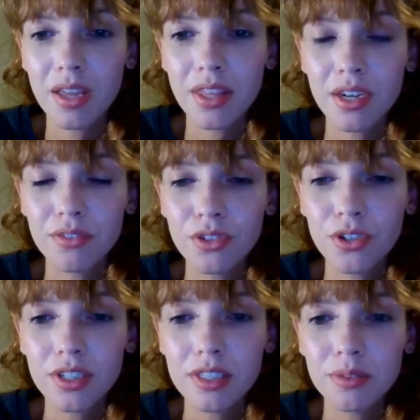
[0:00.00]
And then, of
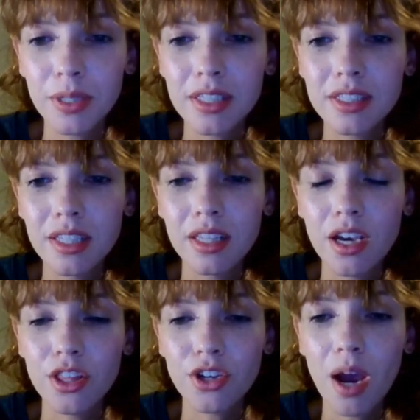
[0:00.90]
course, we can see
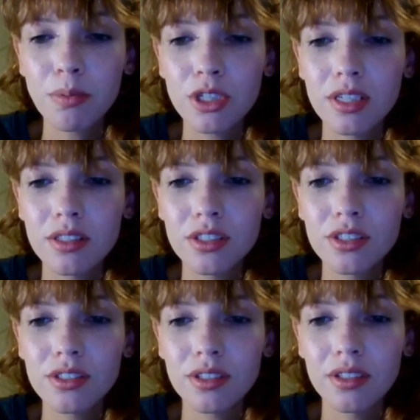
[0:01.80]
the other
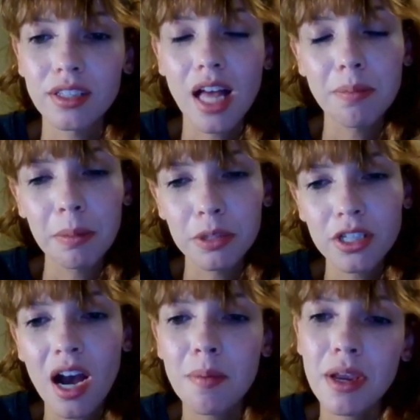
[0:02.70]
options, allow people
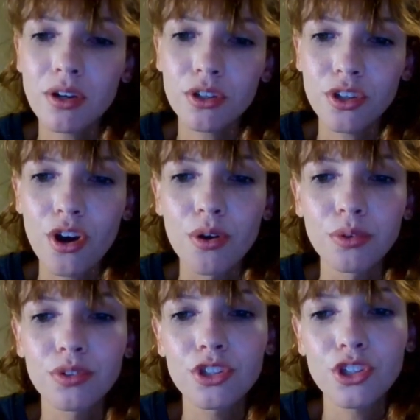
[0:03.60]
to comment or
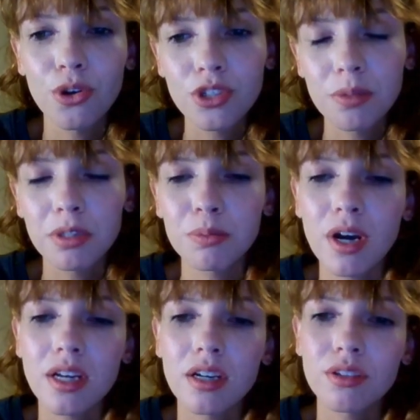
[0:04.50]
don't, show similar
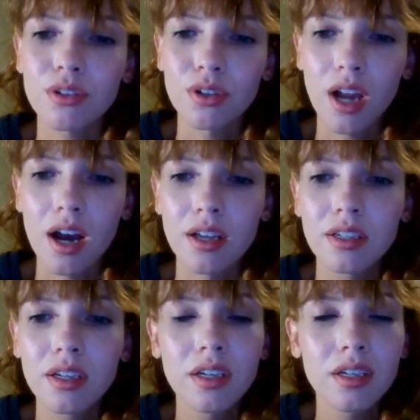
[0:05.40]
products or
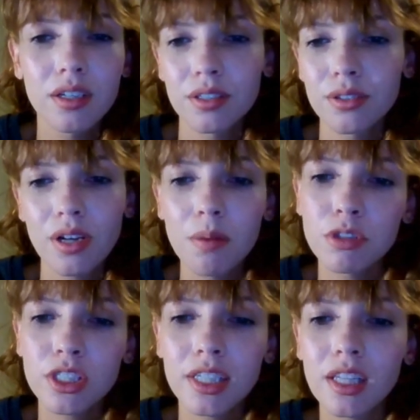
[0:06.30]
not.
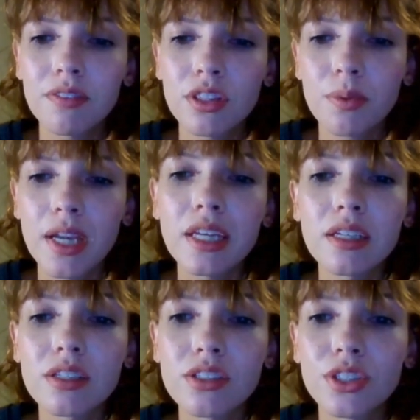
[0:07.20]
I'm just going to leave it the way it
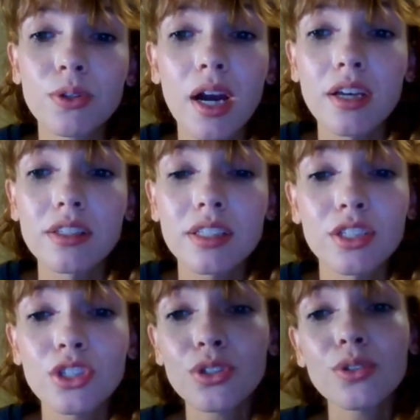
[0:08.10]
is. You guys
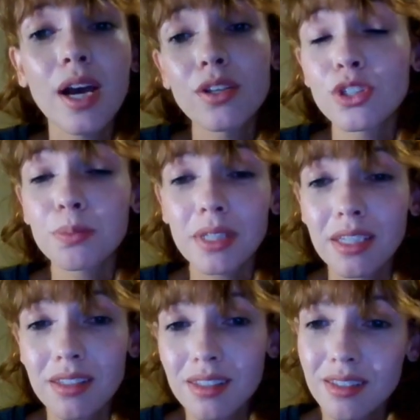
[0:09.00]
can do as you
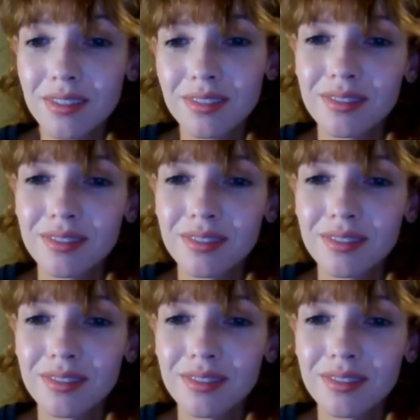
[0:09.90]
please.